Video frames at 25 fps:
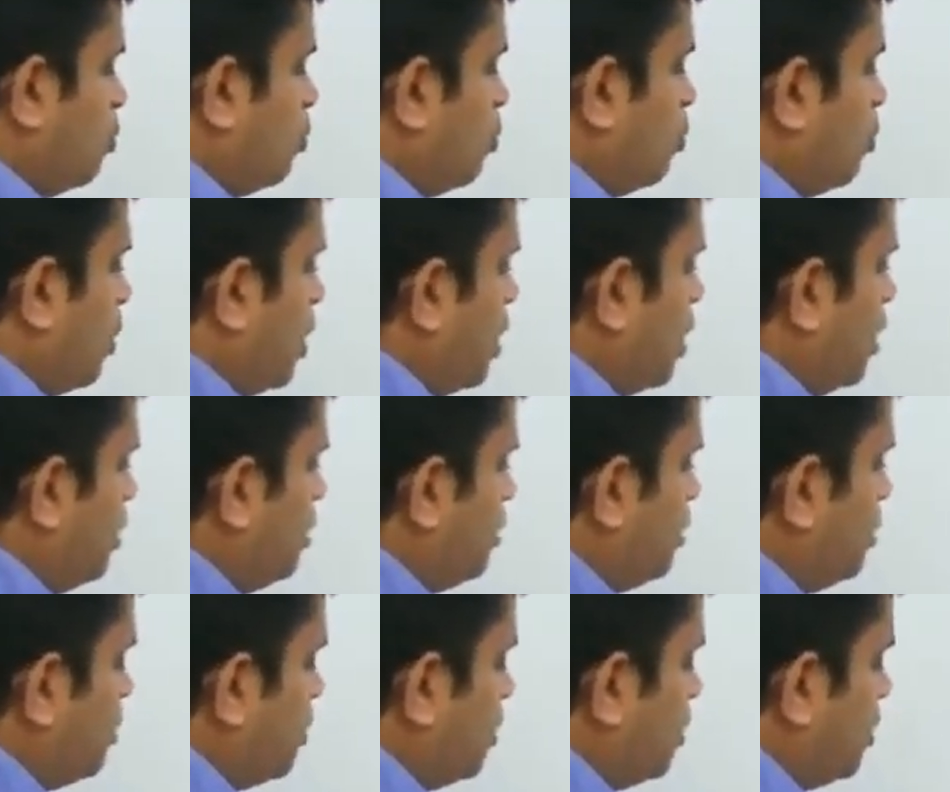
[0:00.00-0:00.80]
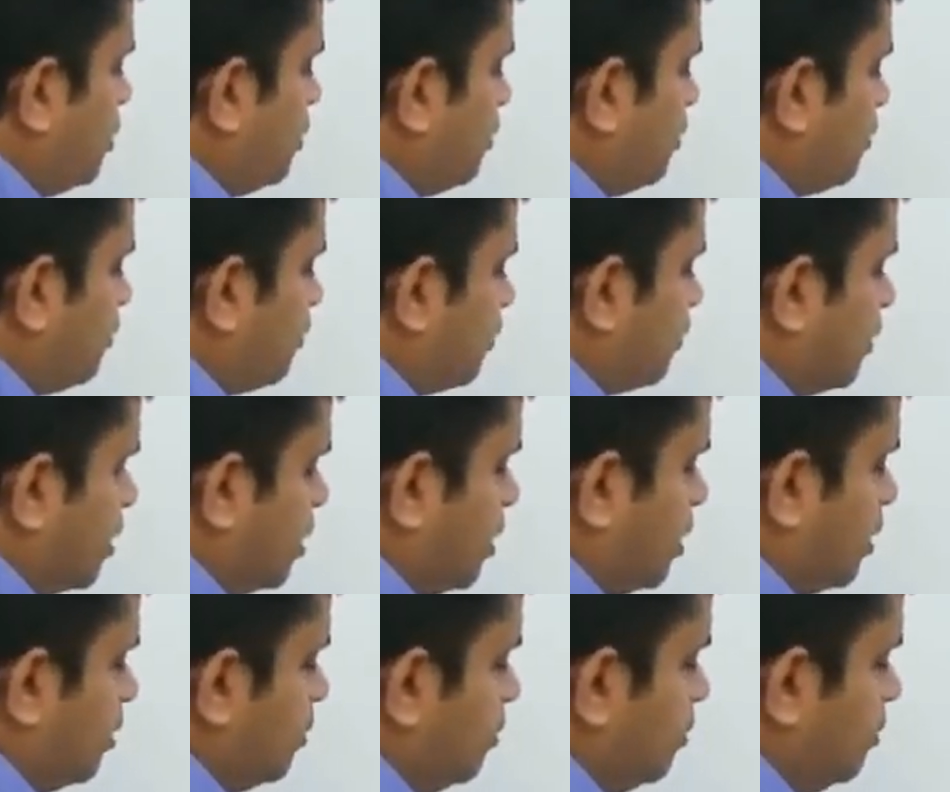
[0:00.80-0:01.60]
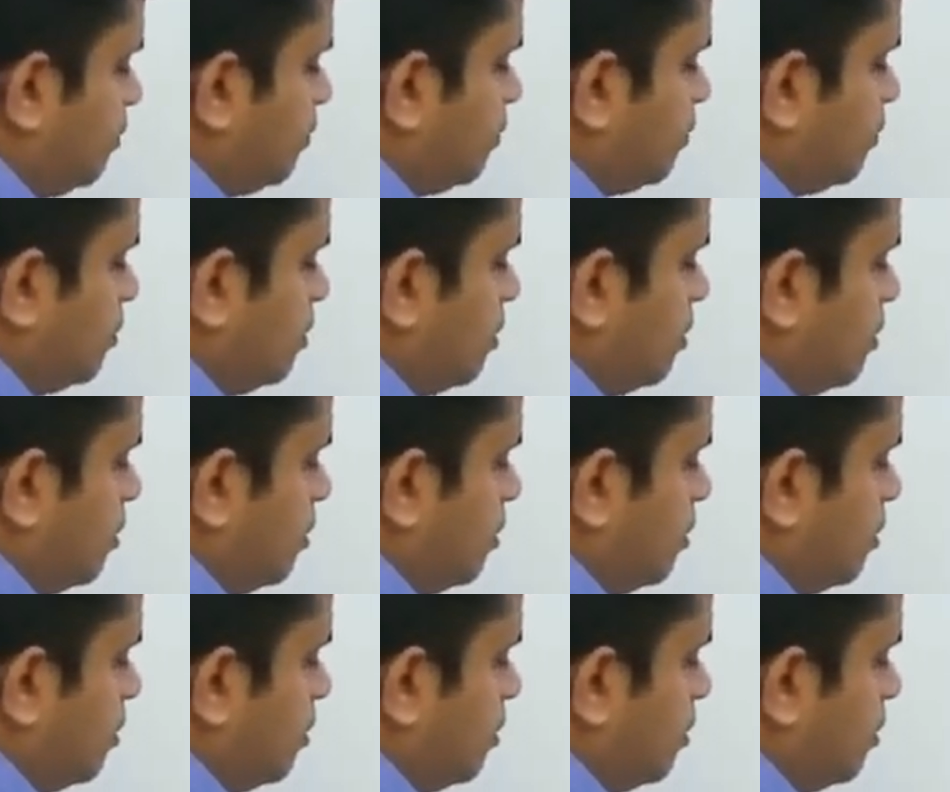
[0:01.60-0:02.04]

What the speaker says: One, cells.